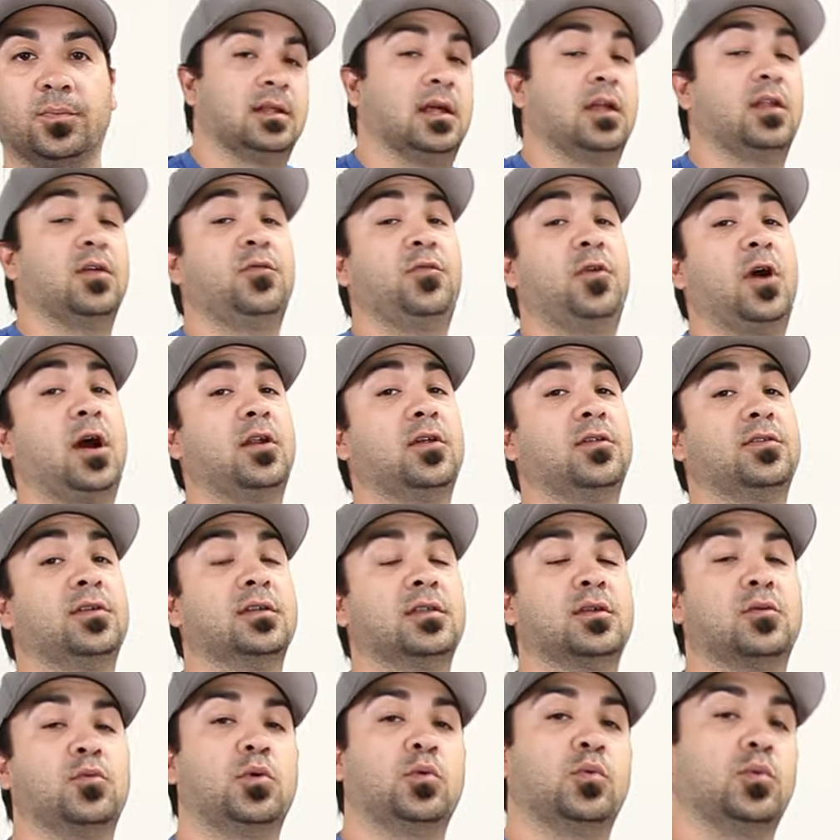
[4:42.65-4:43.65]
Now, the final
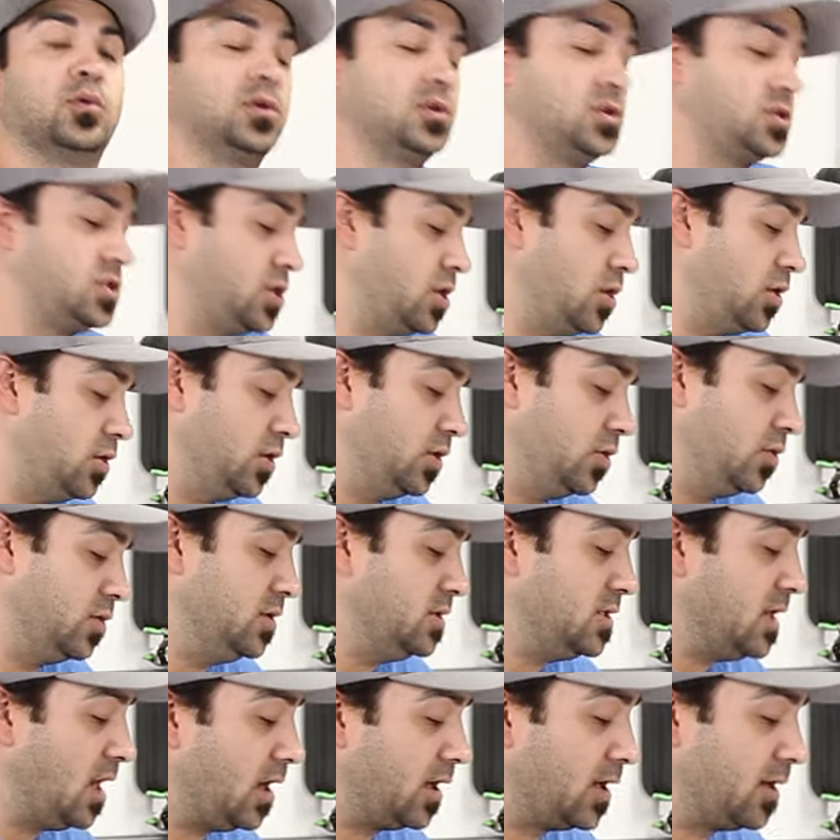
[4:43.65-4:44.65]
thing that we want to show you
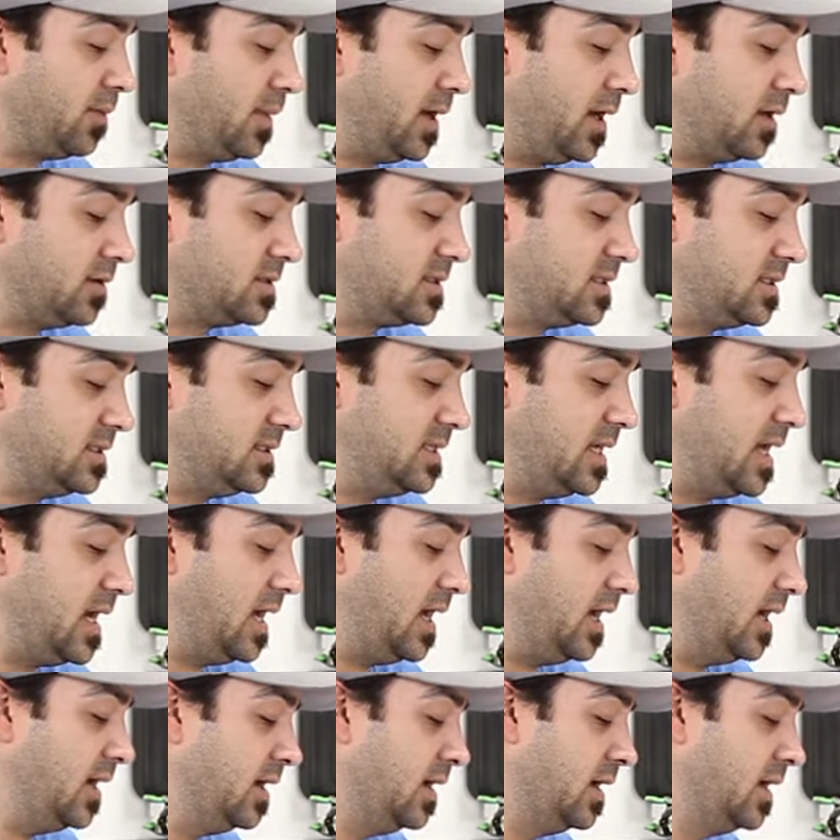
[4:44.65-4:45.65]
and talk about
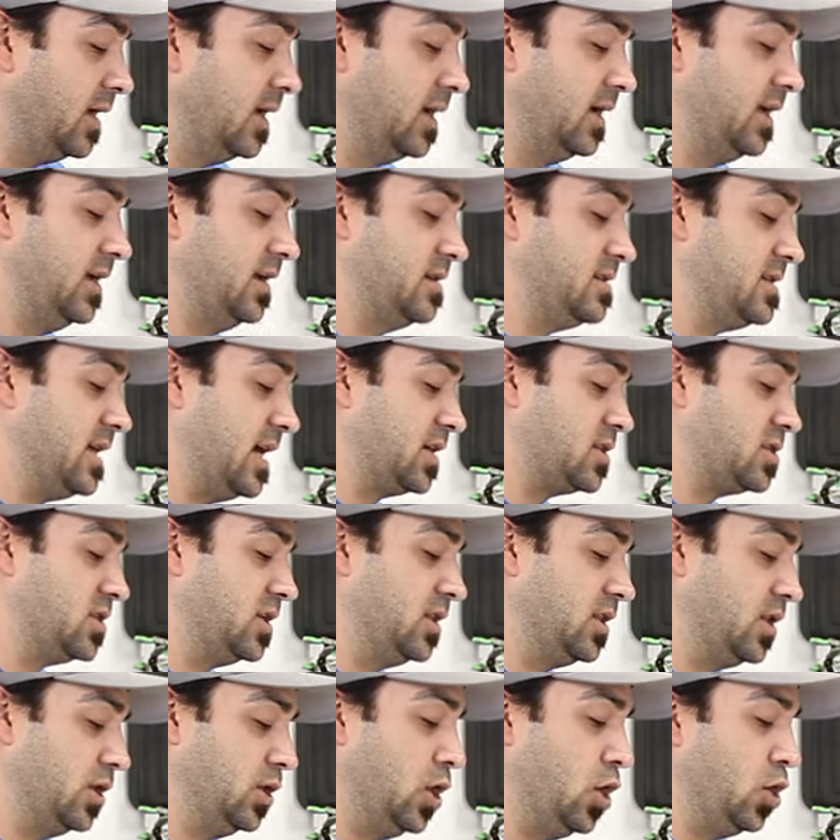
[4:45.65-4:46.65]
today is
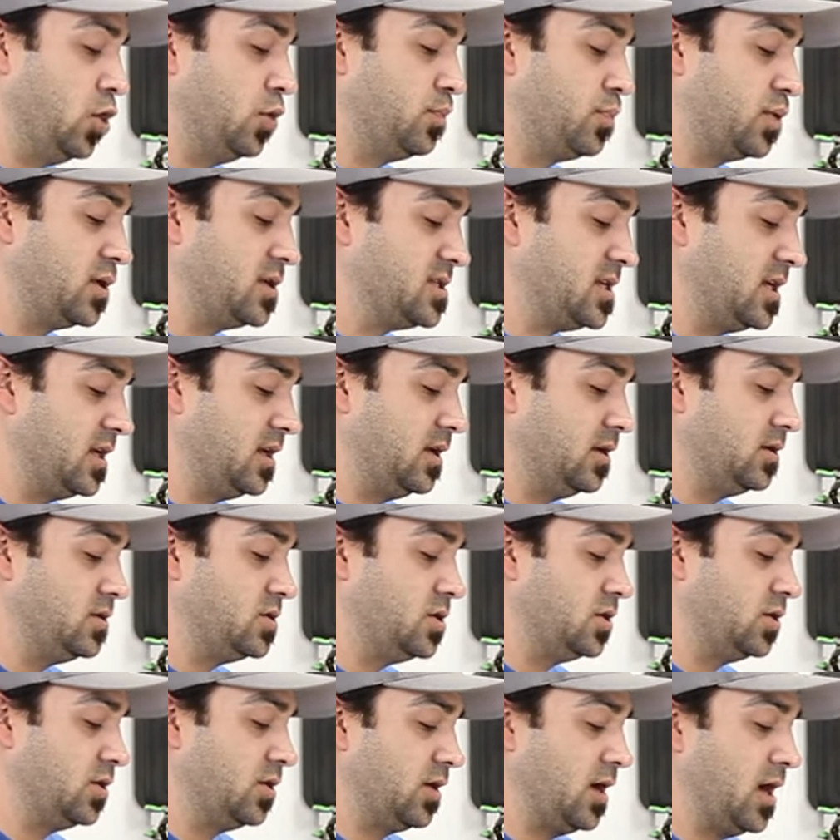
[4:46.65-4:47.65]
actually the load presented
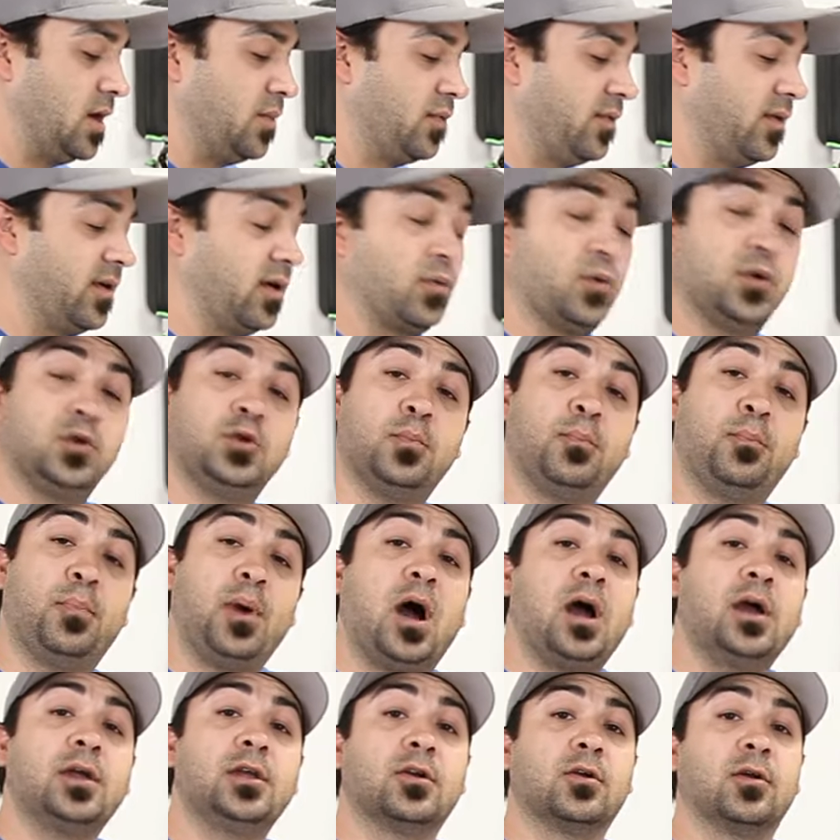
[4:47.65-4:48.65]
to your amplifier. When you
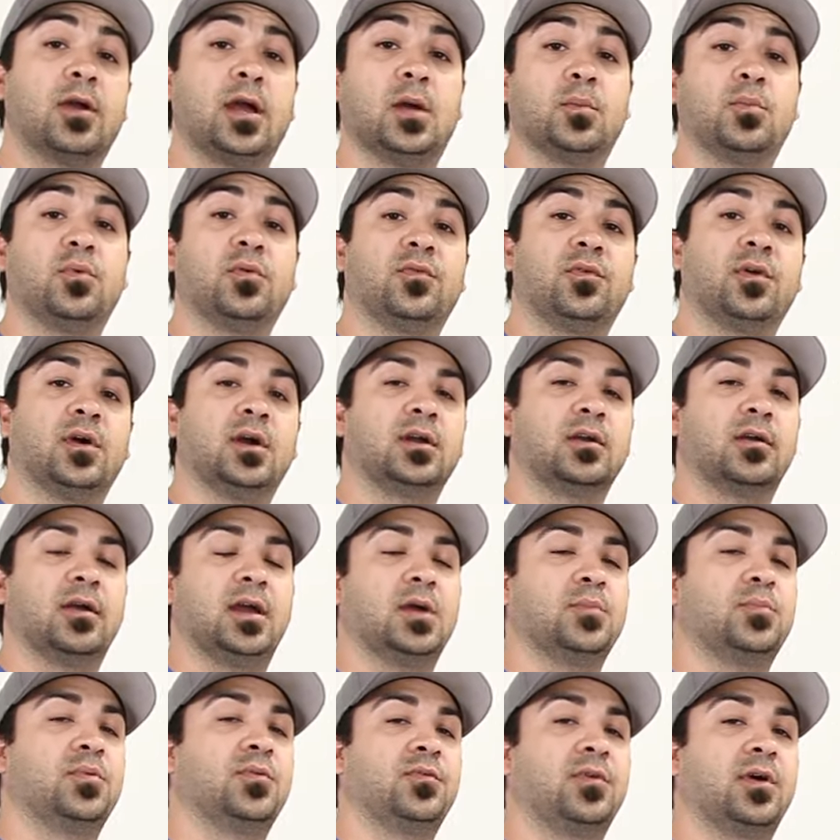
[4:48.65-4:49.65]
bought your amplifier, your
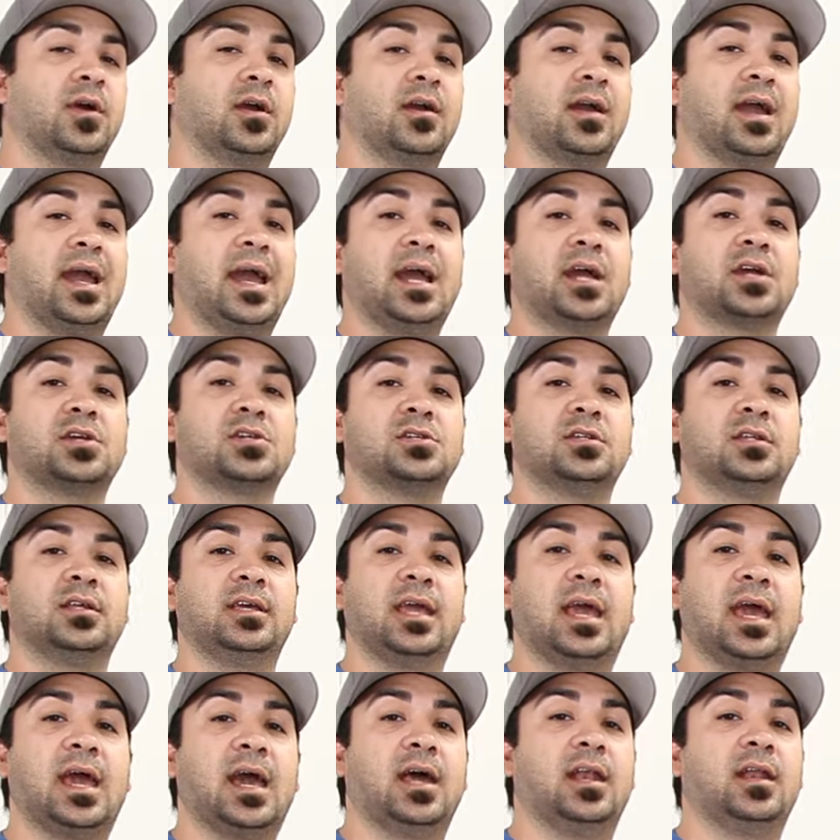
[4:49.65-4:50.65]
amplifier
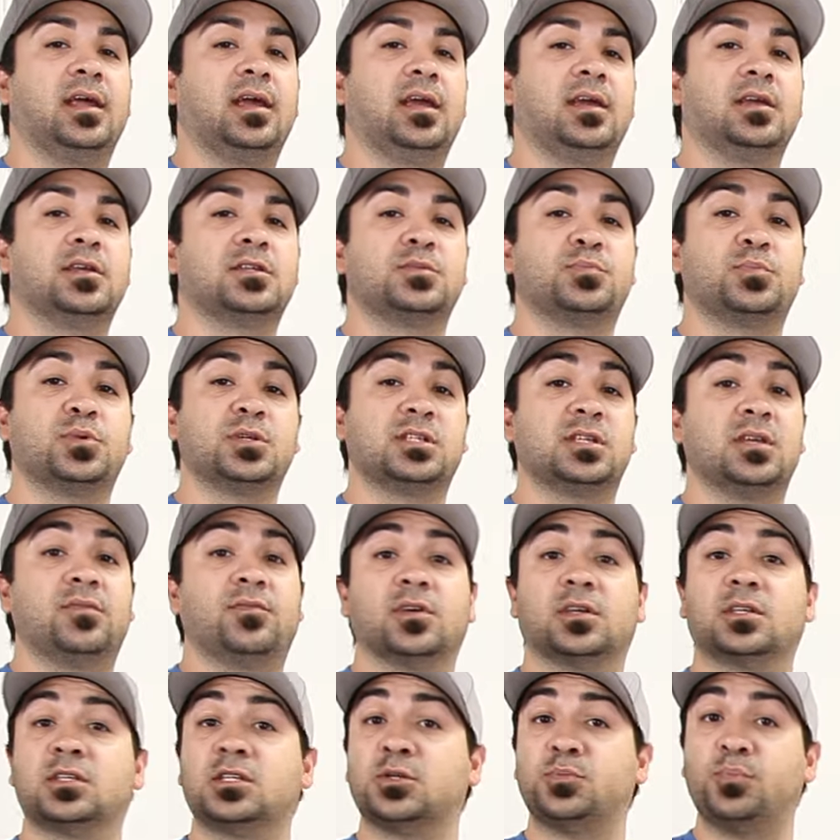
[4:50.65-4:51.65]
actually had a
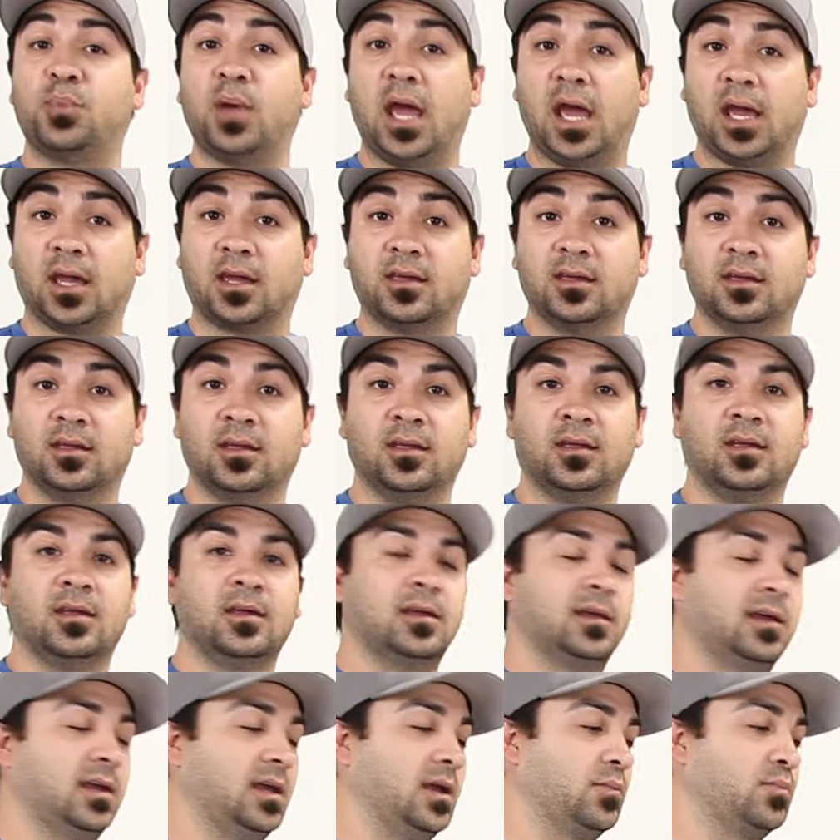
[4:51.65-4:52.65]
specific spec.
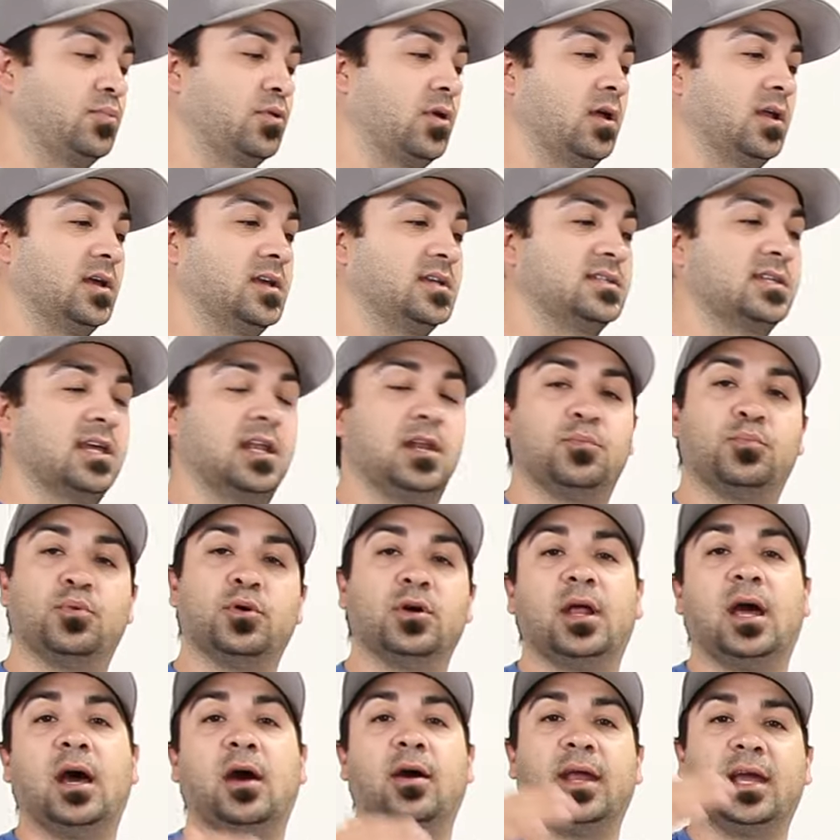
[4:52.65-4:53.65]
It probably said it
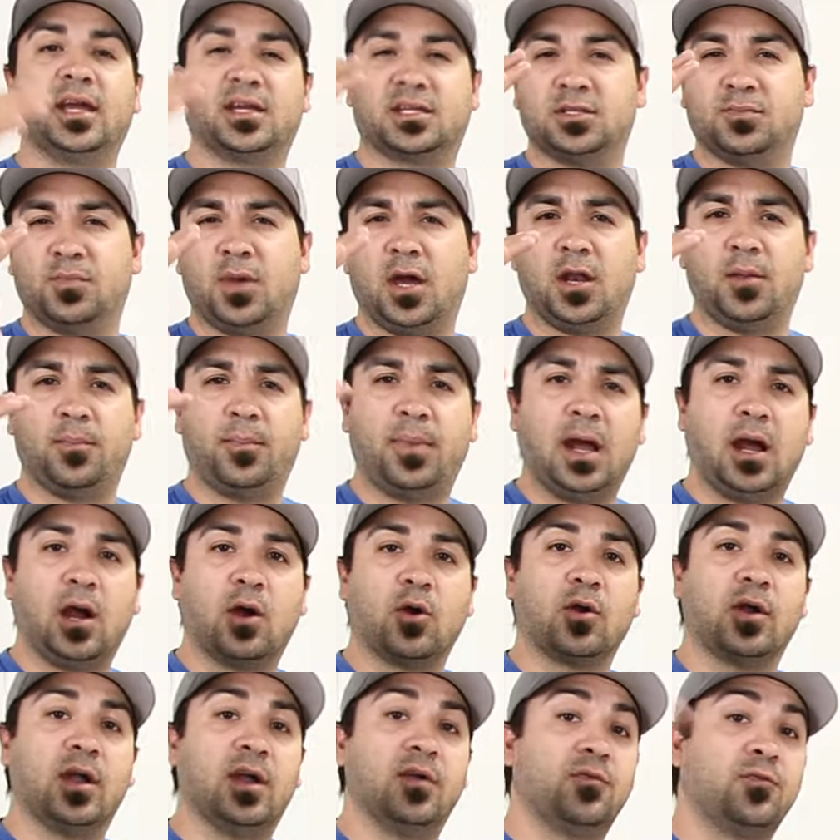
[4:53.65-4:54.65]
put out X amount of
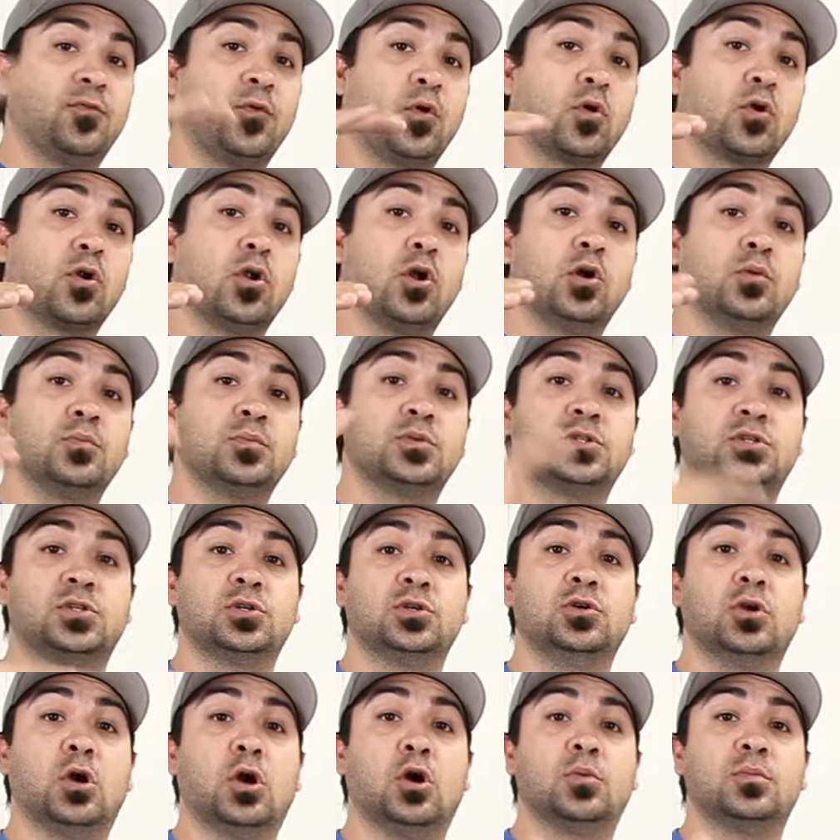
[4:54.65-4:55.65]
power at four ohms,
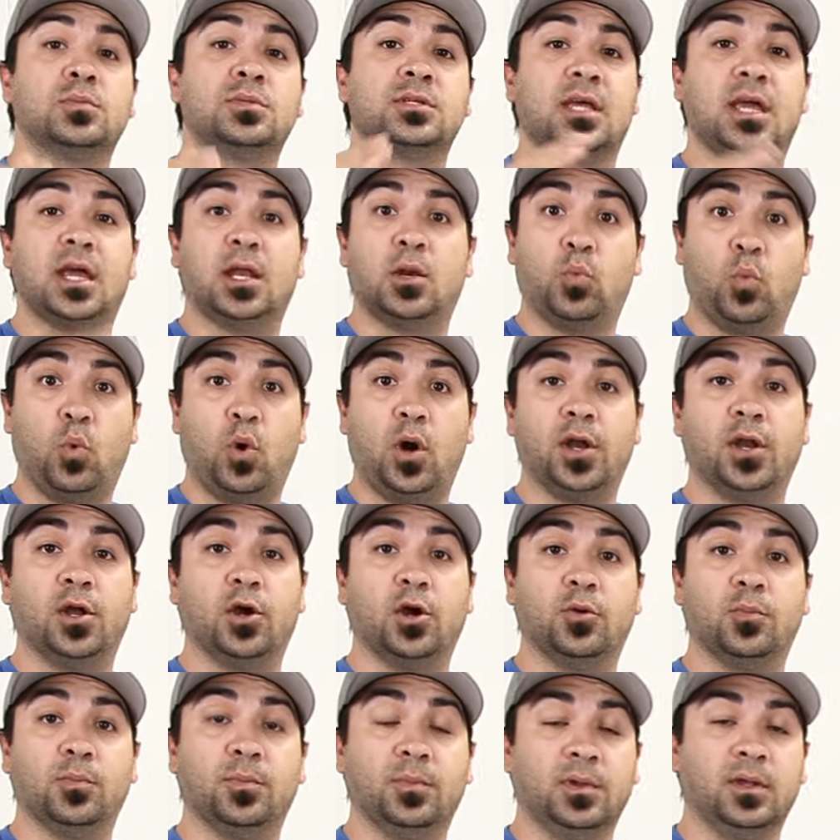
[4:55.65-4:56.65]
two ohms, and one
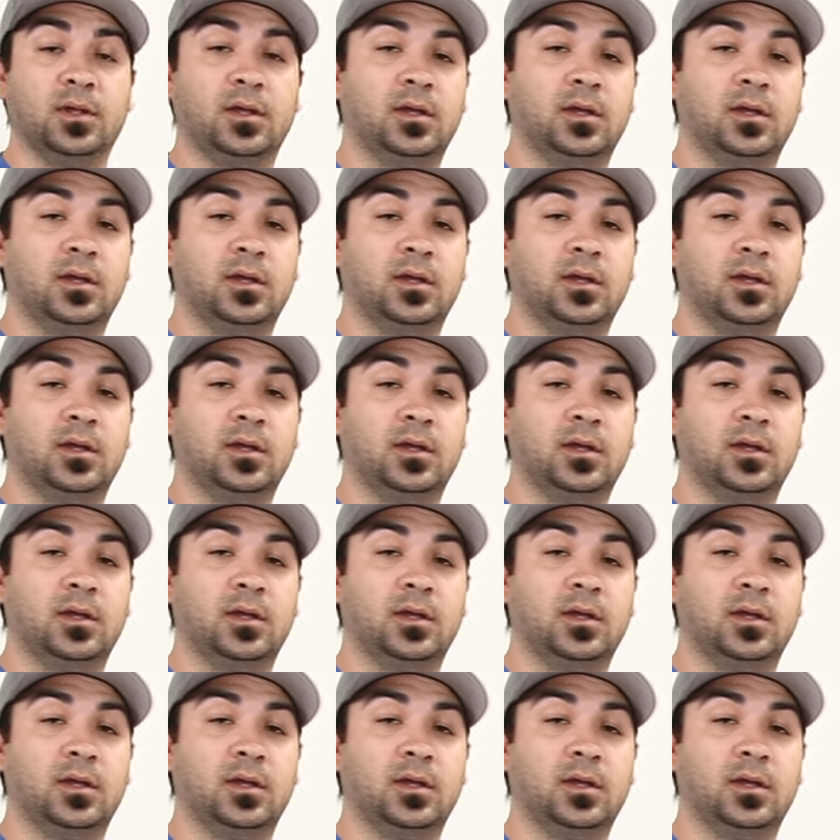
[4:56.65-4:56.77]
ohm.